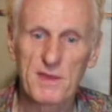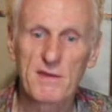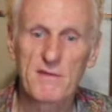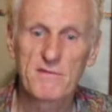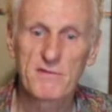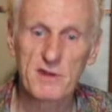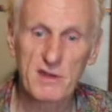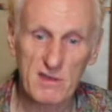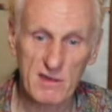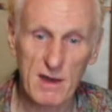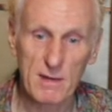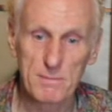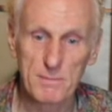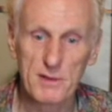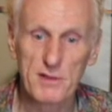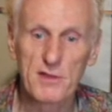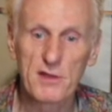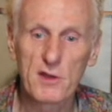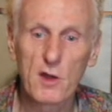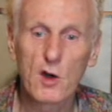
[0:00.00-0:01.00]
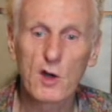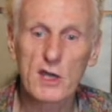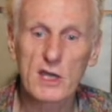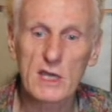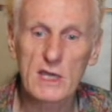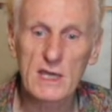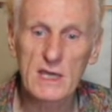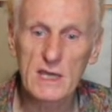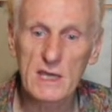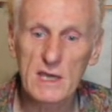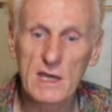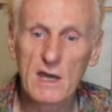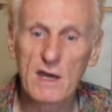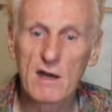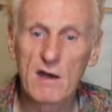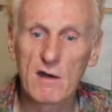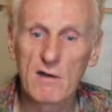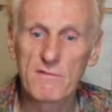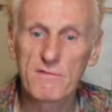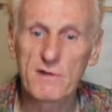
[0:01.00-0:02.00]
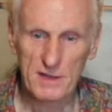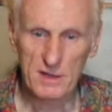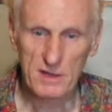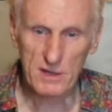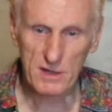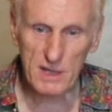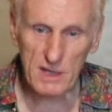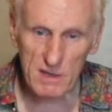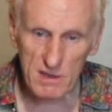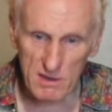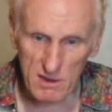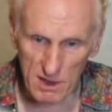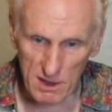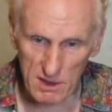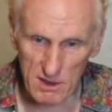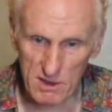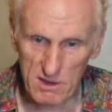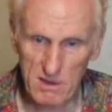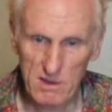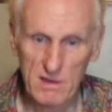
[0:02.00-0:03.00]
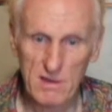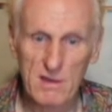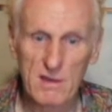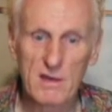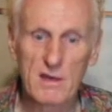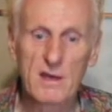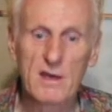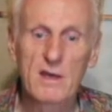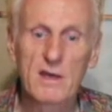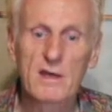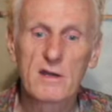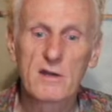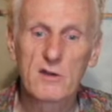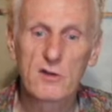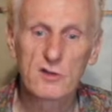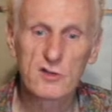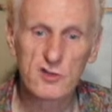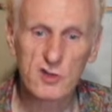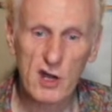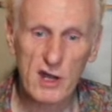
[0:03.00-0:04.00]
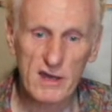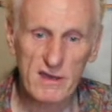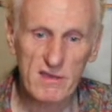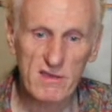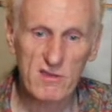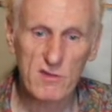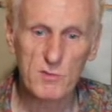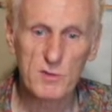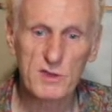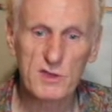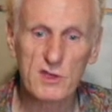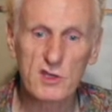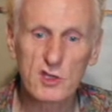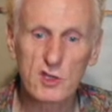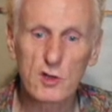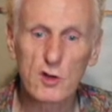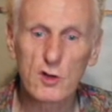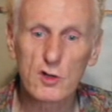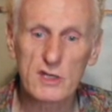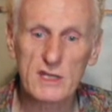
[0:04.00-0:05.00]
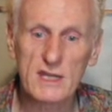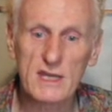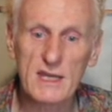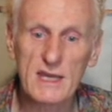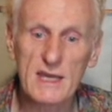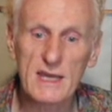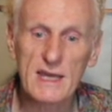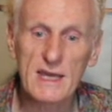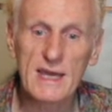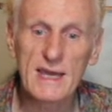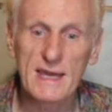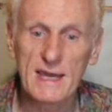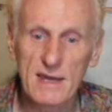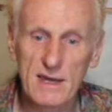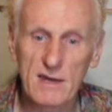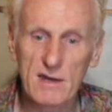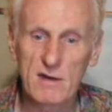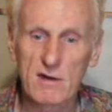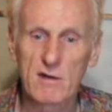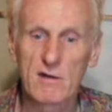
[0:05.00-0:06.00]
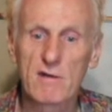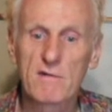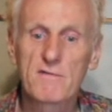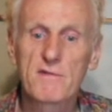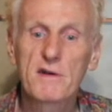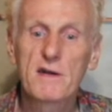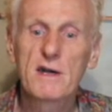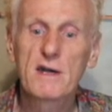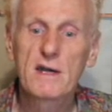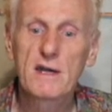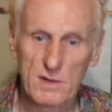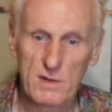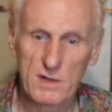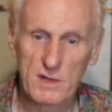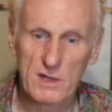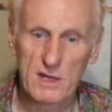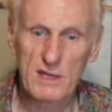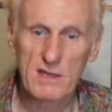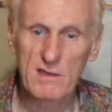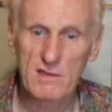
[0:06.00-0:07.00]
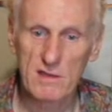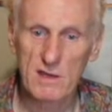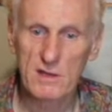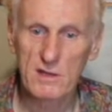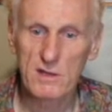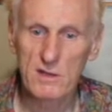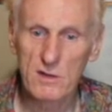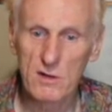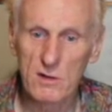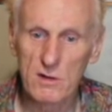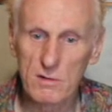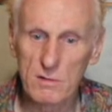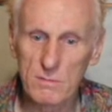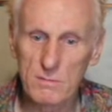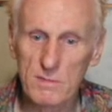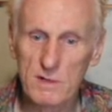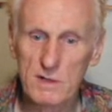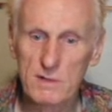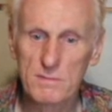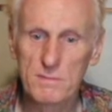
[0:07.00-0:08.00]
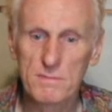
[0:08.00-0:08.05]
For example, the long E of Christus contrasts with the short I of Christendom,